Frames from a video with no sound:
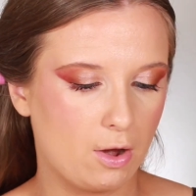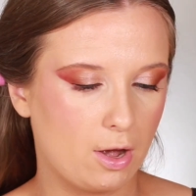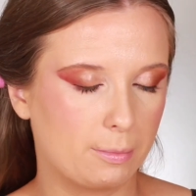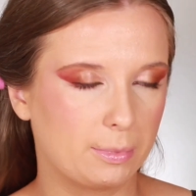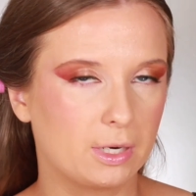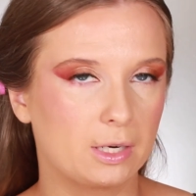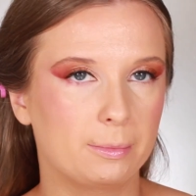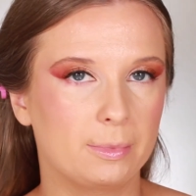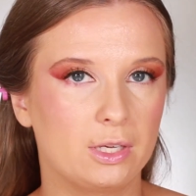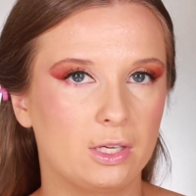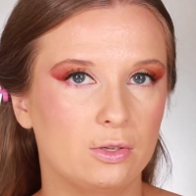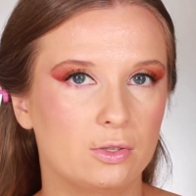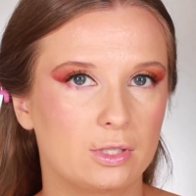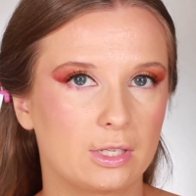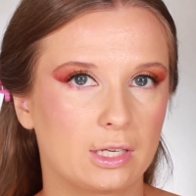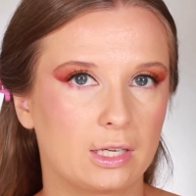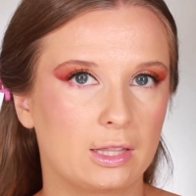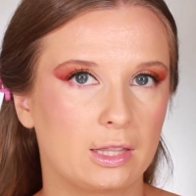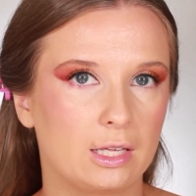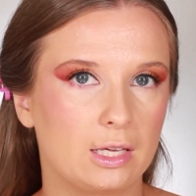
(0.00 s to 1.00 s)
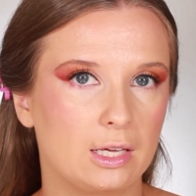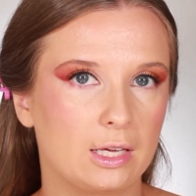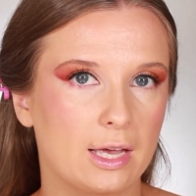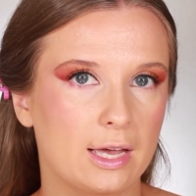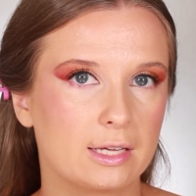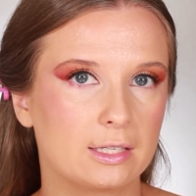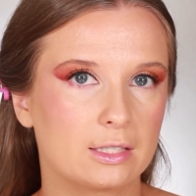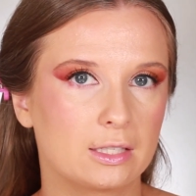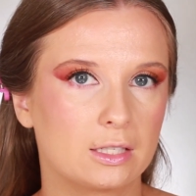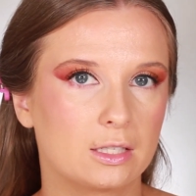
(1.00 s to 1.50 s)
I'm gonna be using the
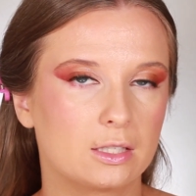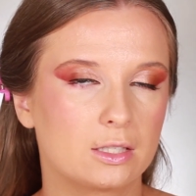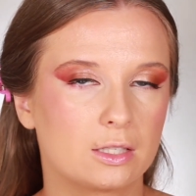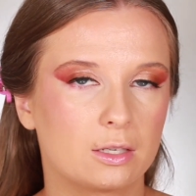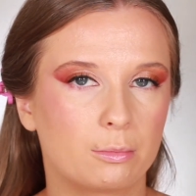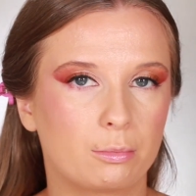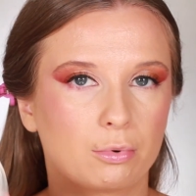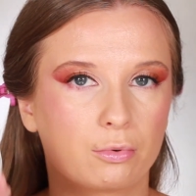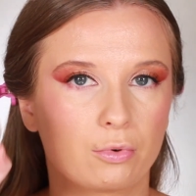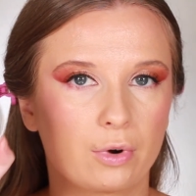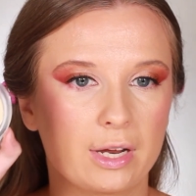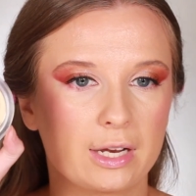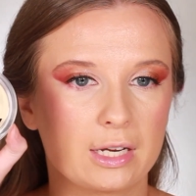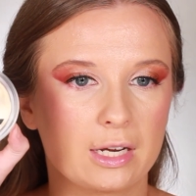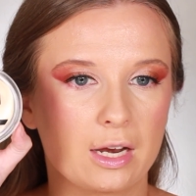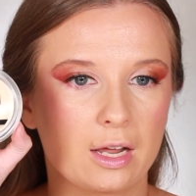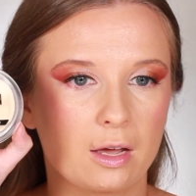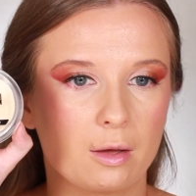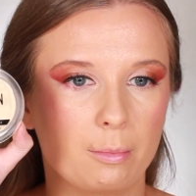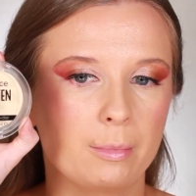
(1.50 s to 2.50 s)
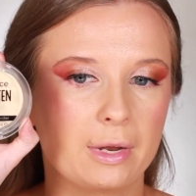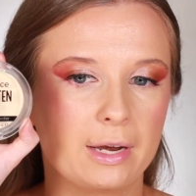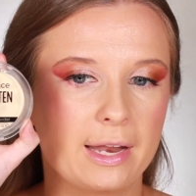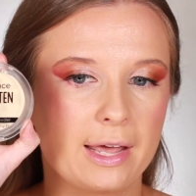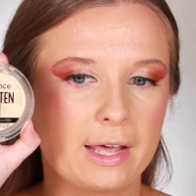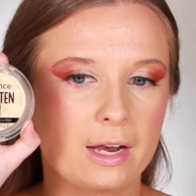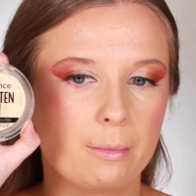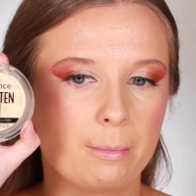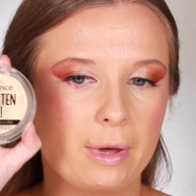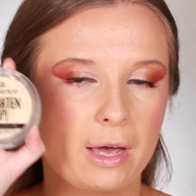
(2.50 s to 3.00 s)
Essence Brighten Up
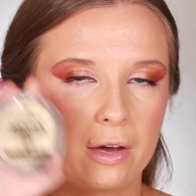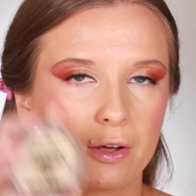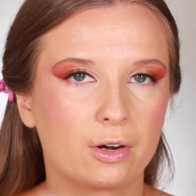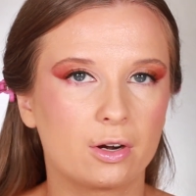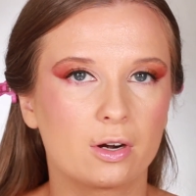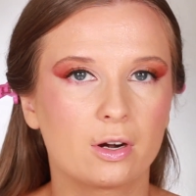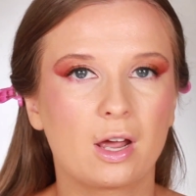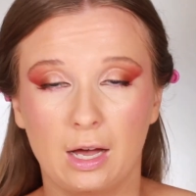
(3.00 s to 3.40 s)
Banana Powder.